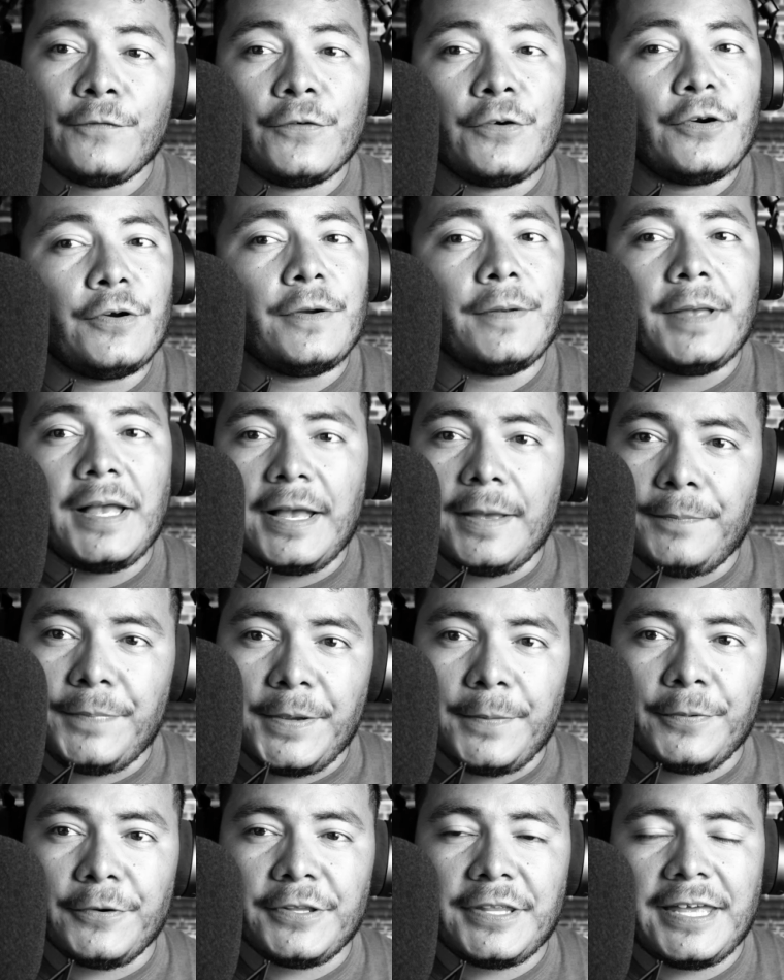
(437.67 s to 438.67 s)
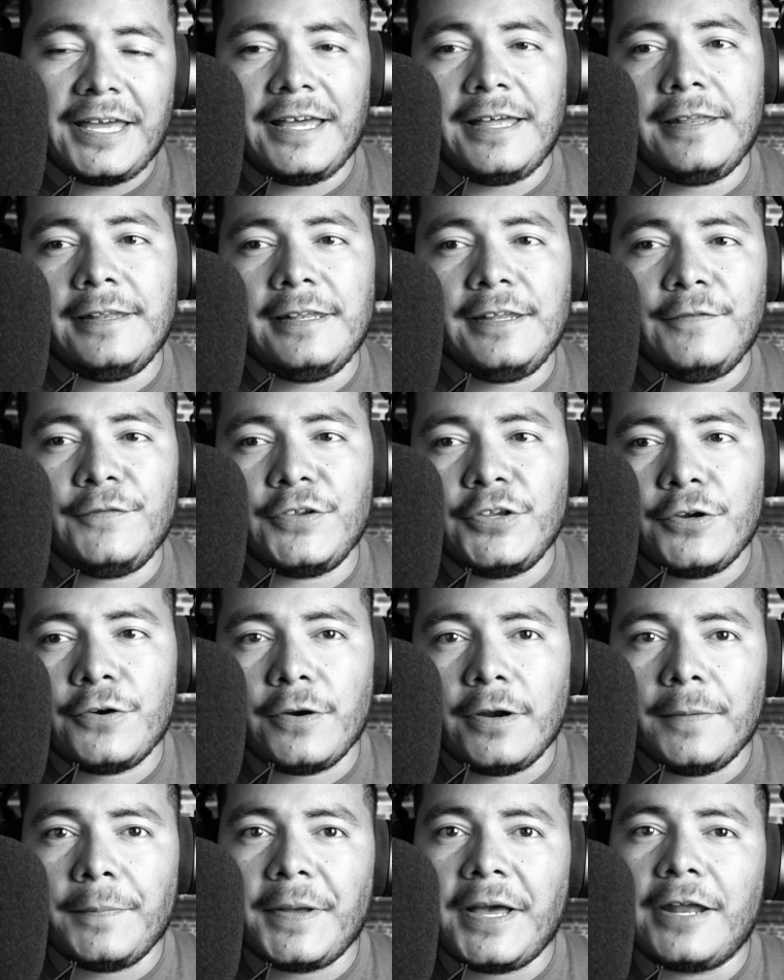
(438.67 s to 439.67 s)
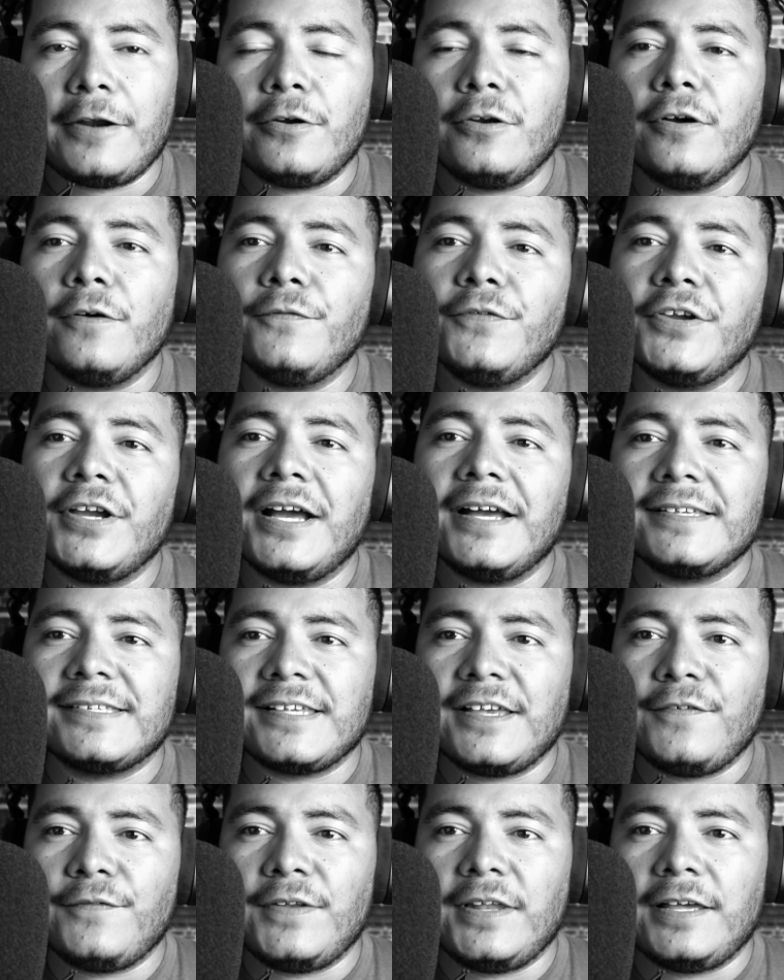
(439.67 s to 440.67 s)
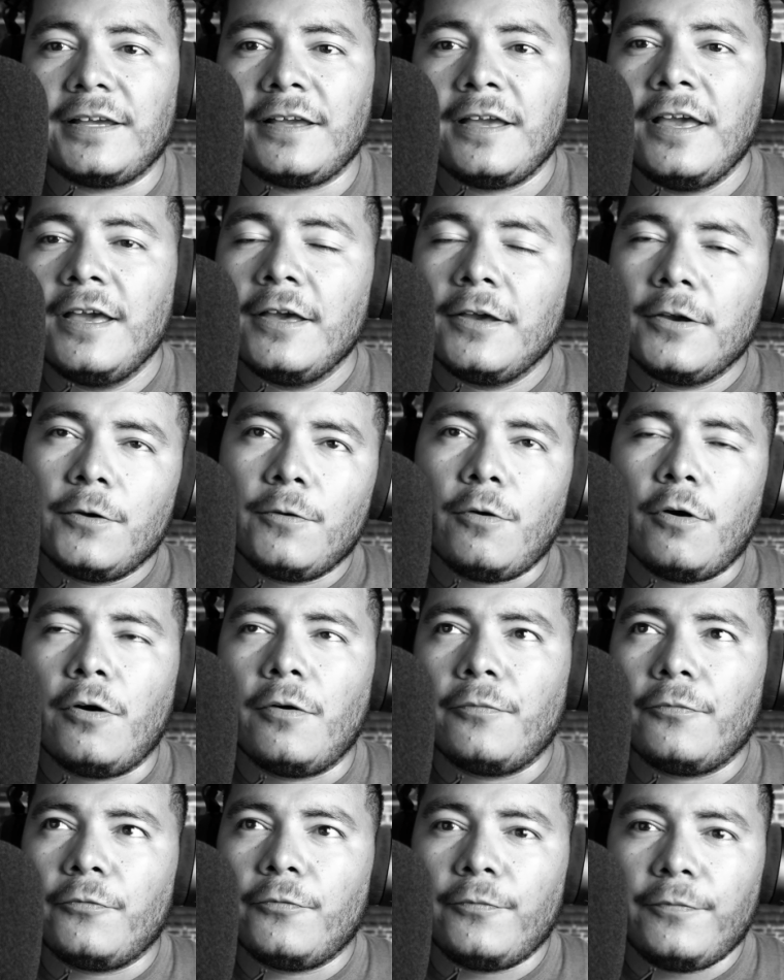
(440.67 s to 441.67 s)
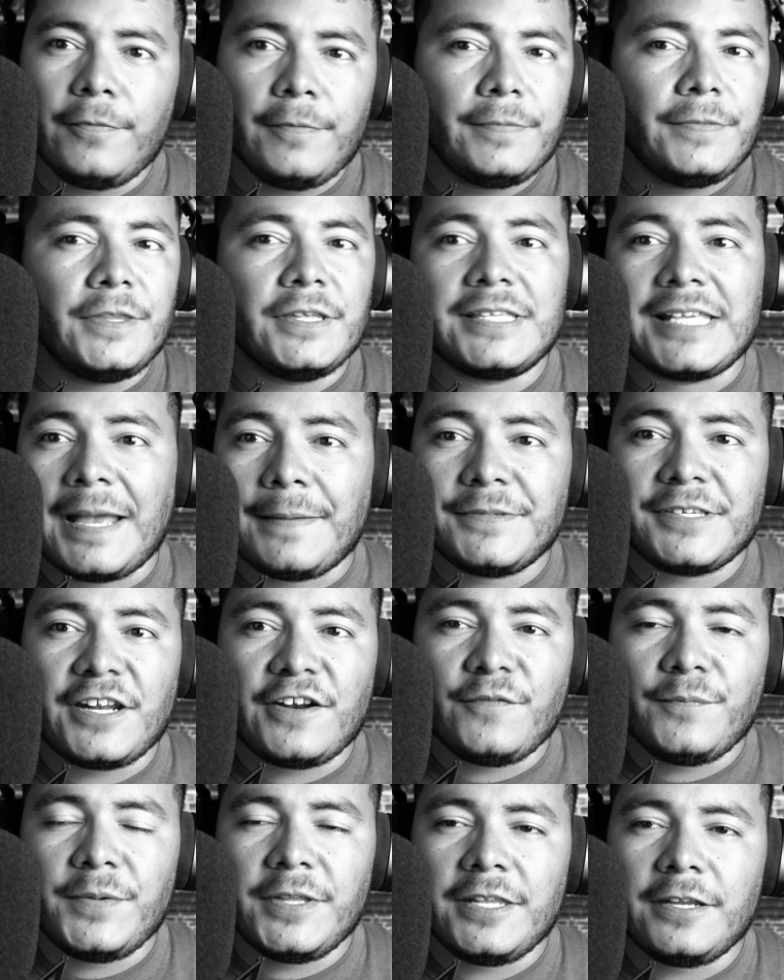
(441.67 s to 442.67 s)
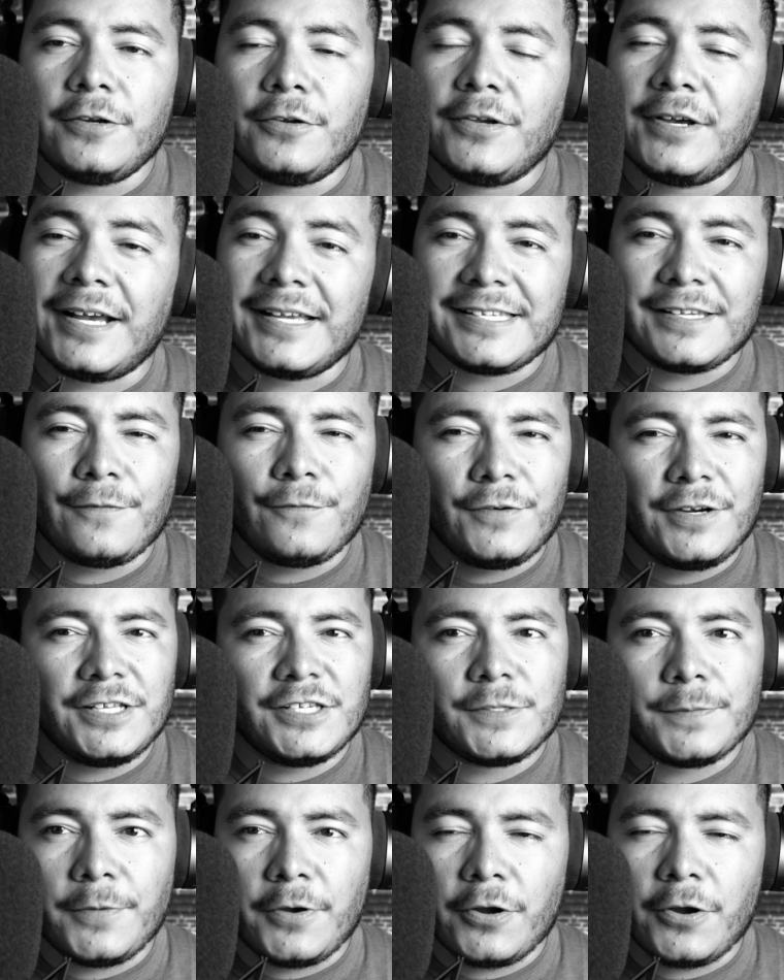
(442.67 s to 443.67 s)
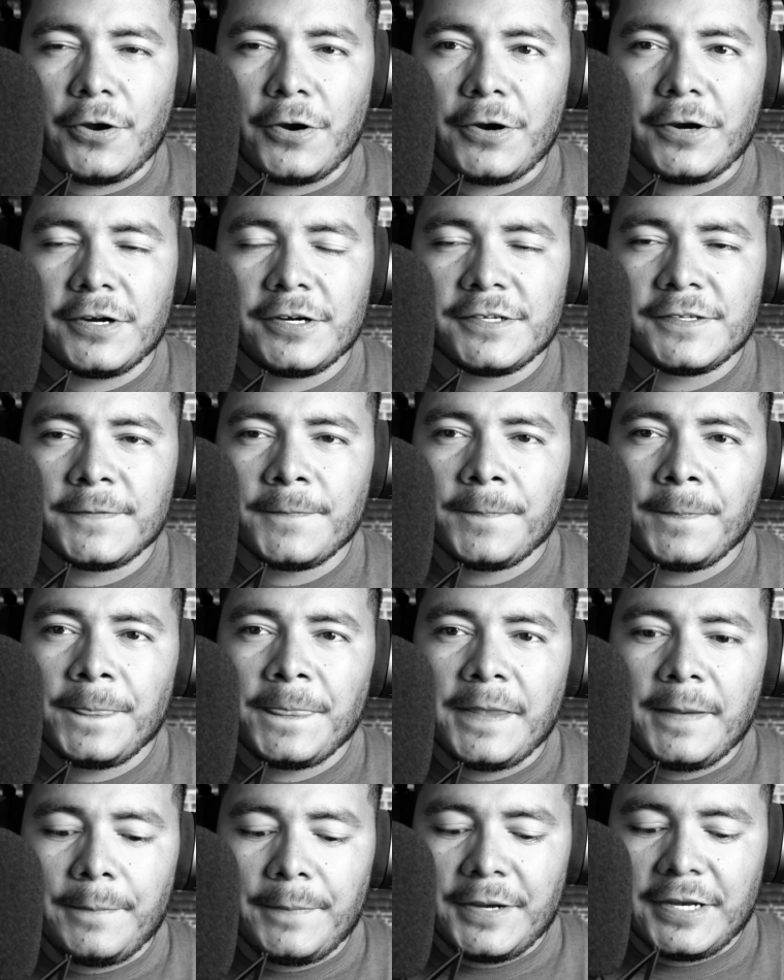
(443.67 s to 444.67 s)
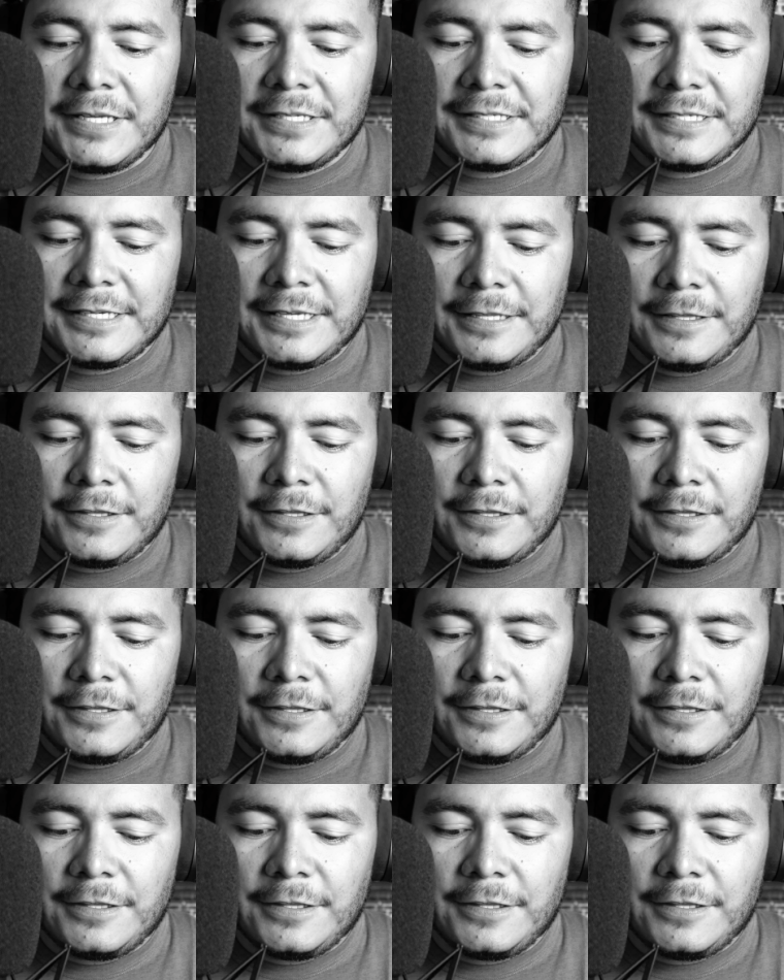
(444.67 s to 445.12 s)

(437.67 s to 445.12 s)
For people that live in Europe, I don't know if you guys have like, well, the times that I've been there, you guys have really small cars, but